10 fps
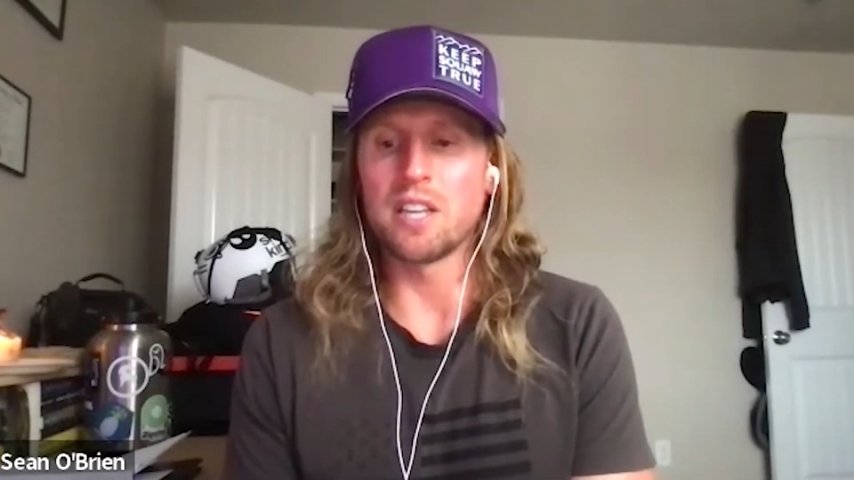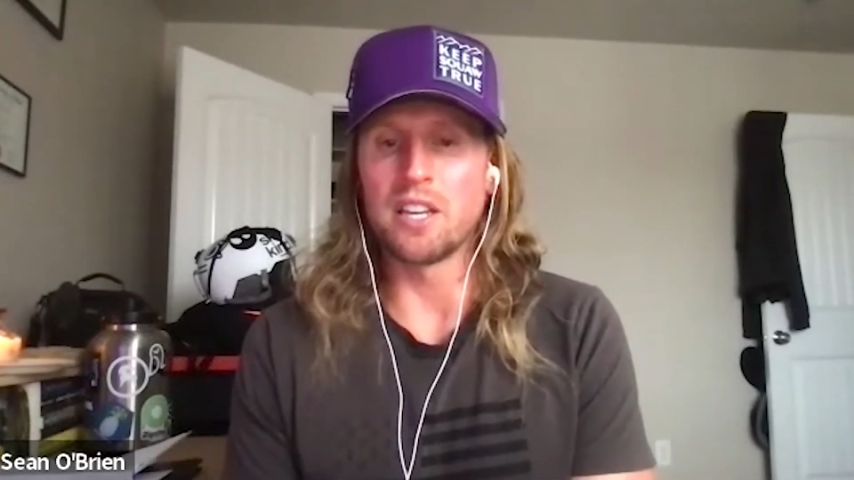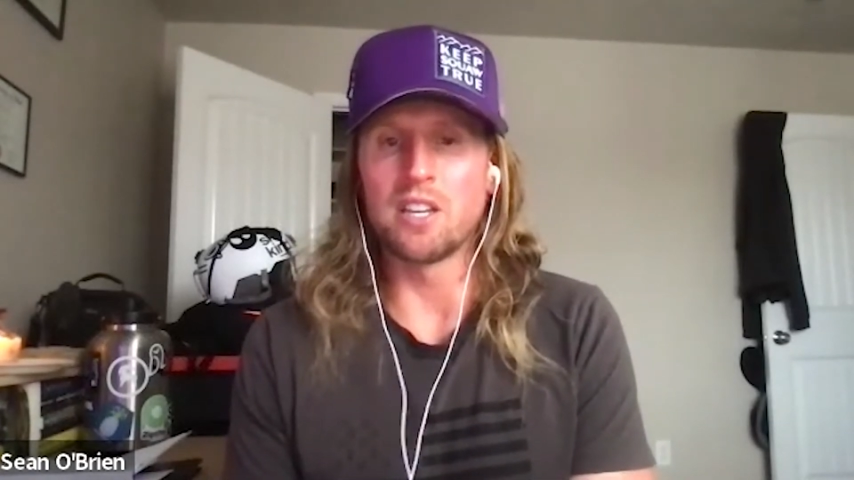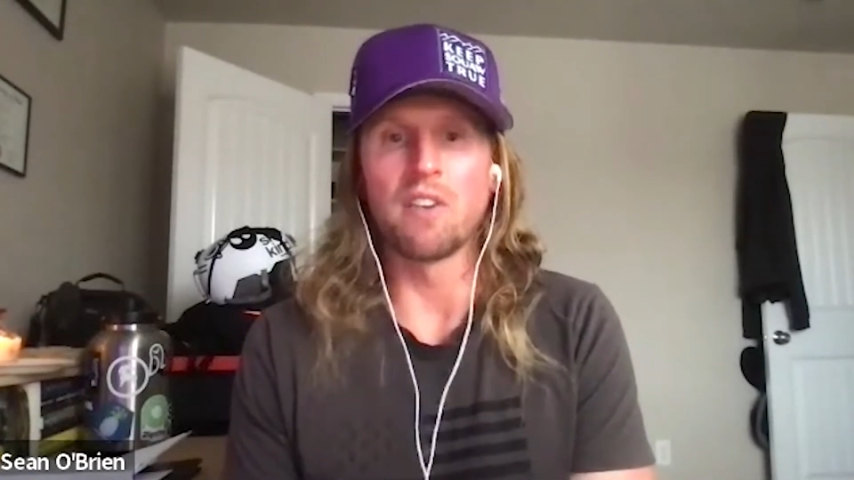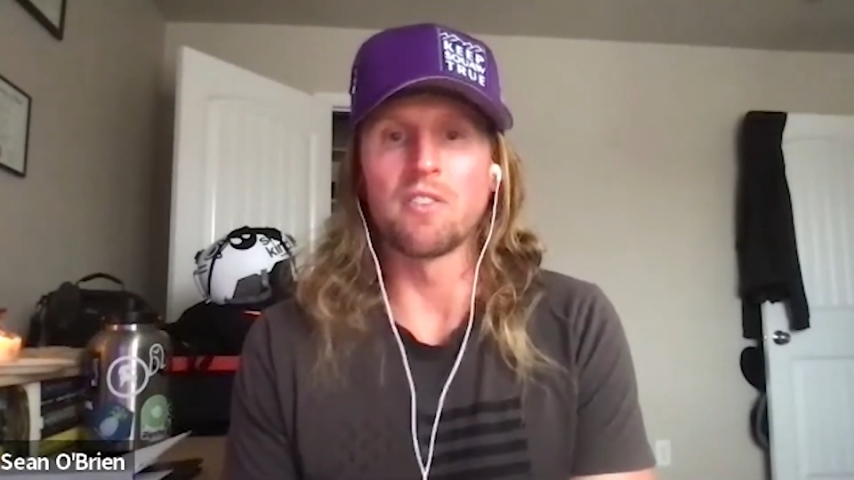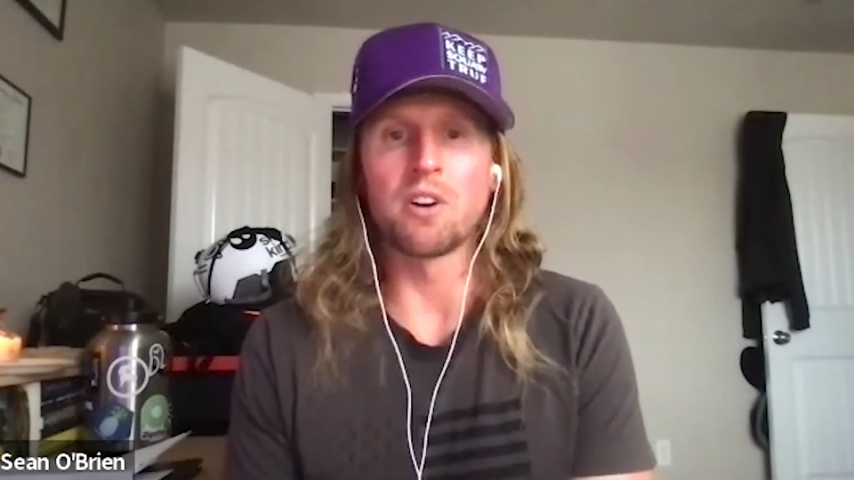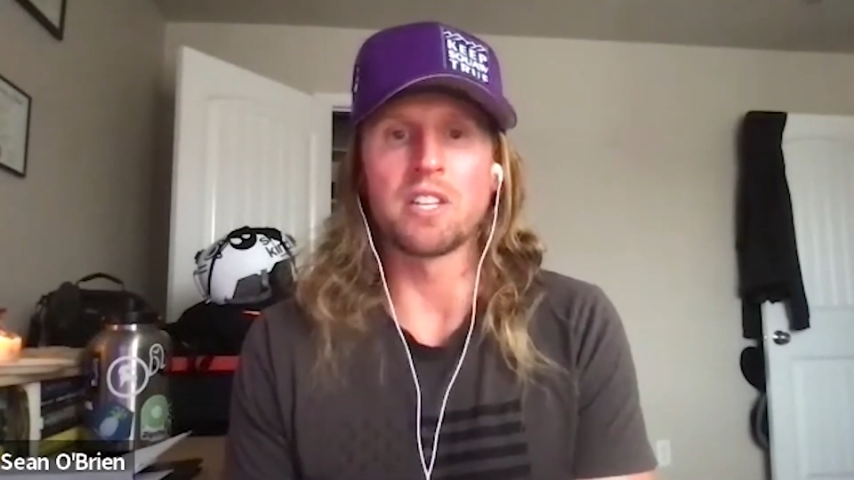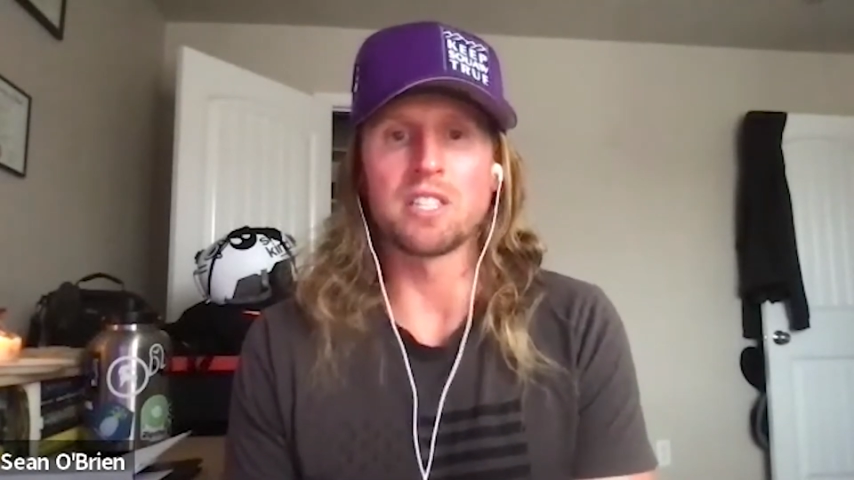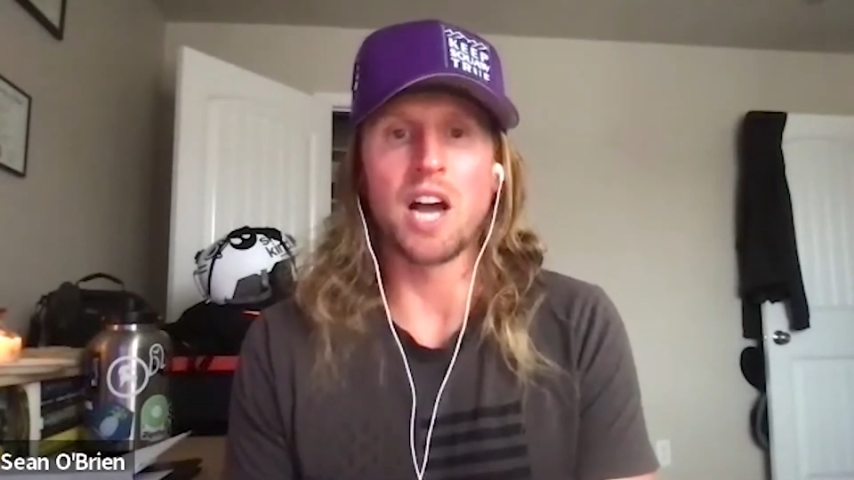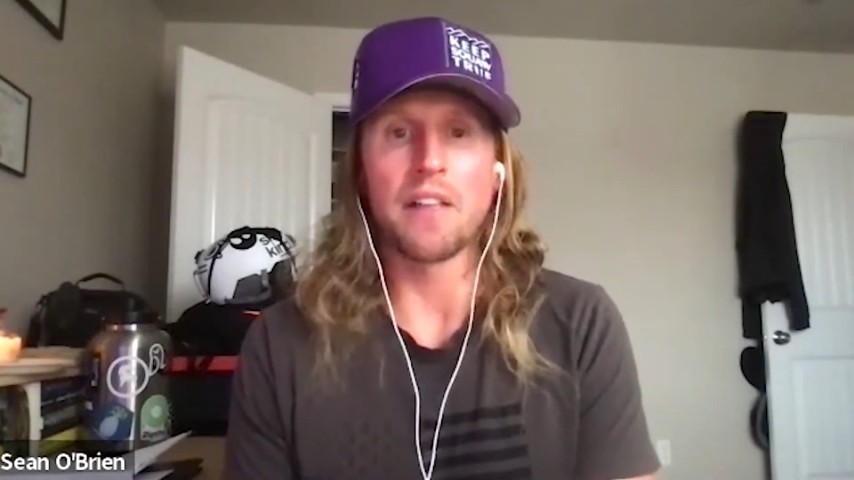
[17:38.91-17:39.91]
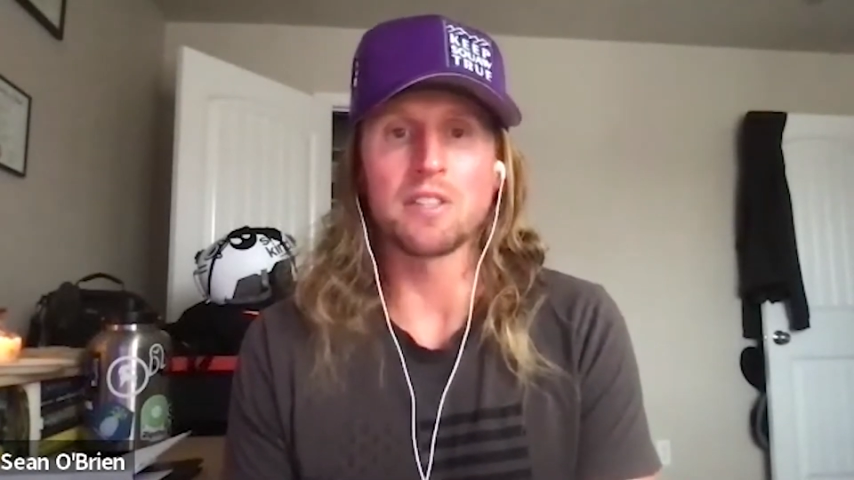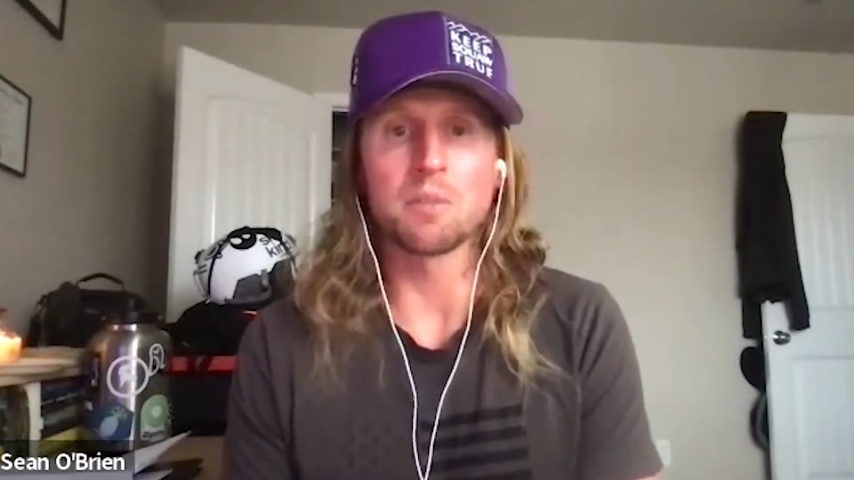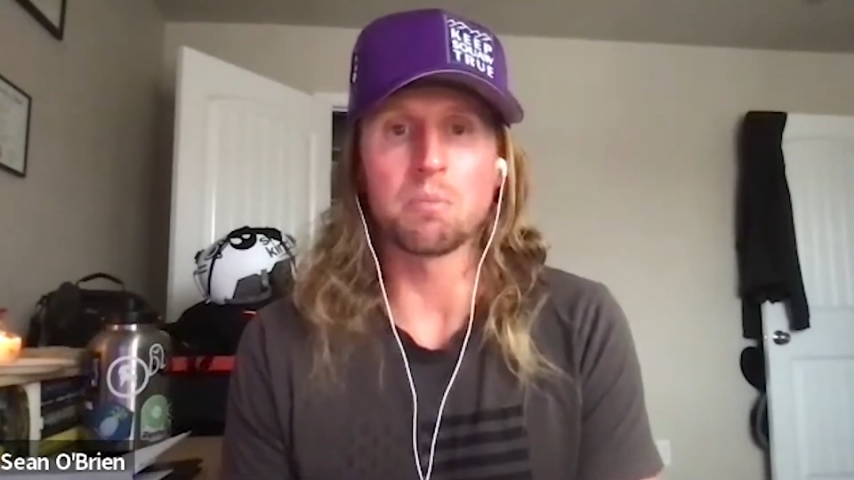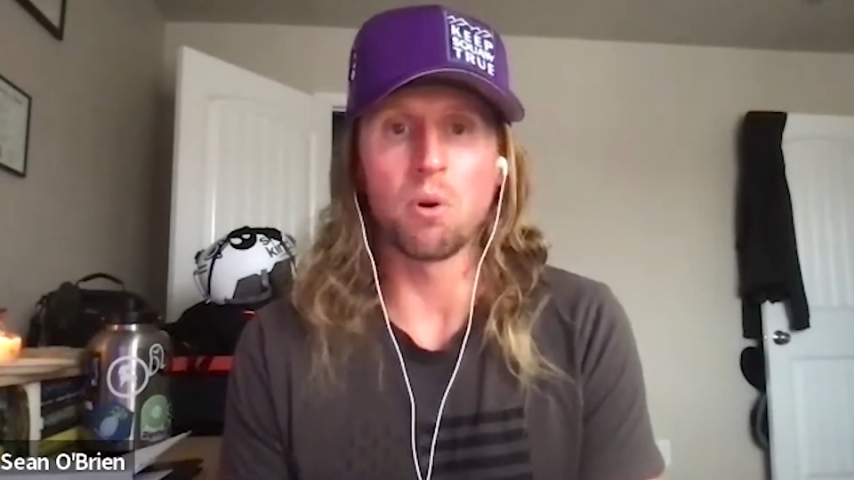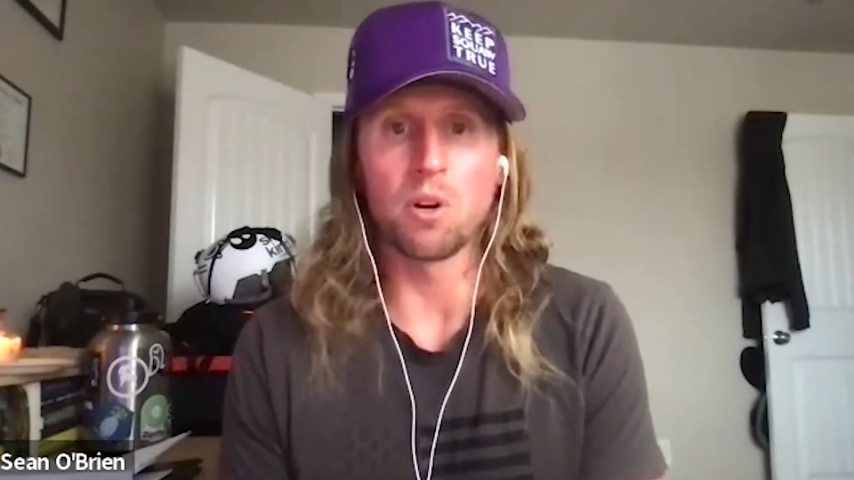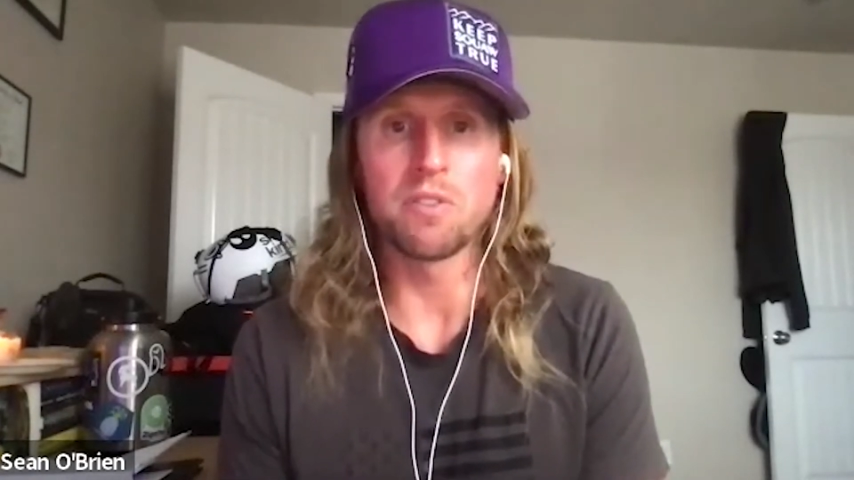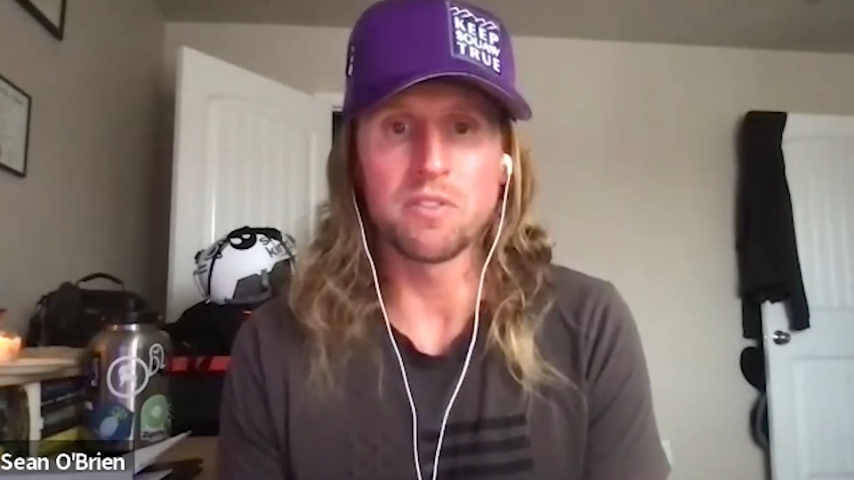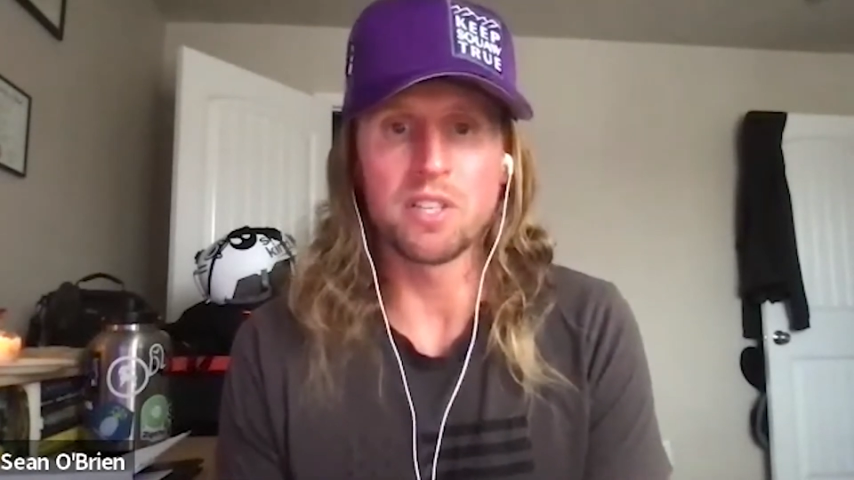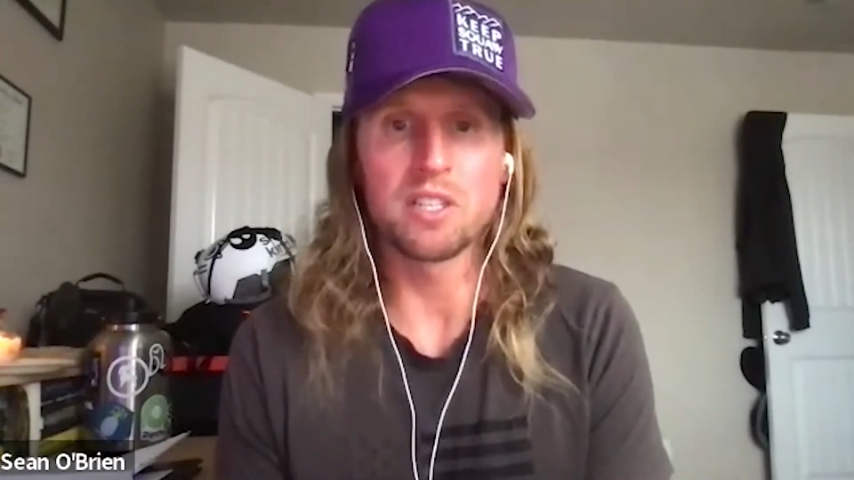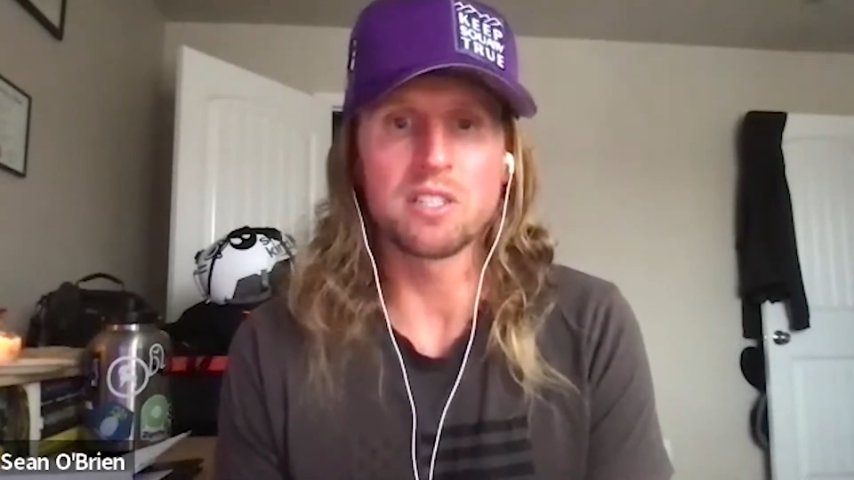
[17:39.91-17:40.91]
a governor that's highly supportive of
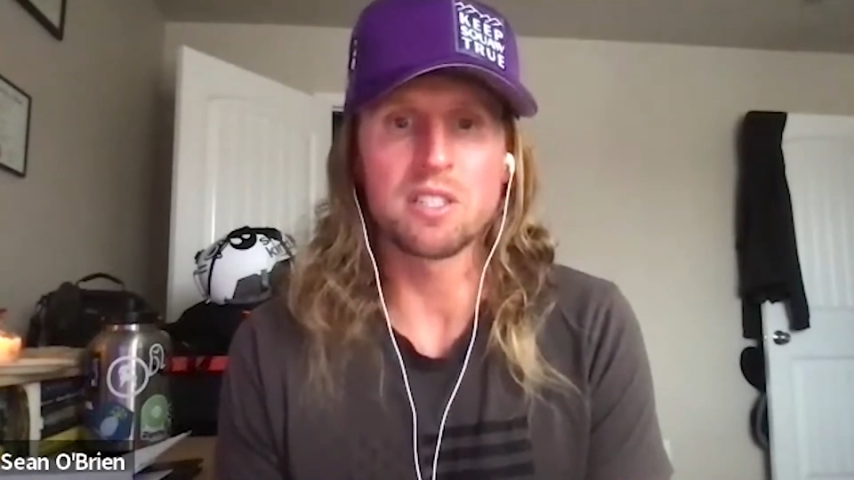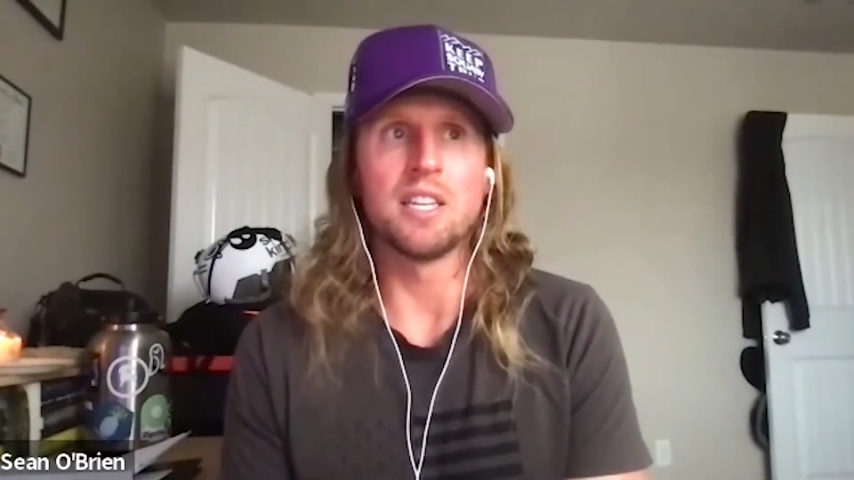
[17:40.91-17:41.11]
this.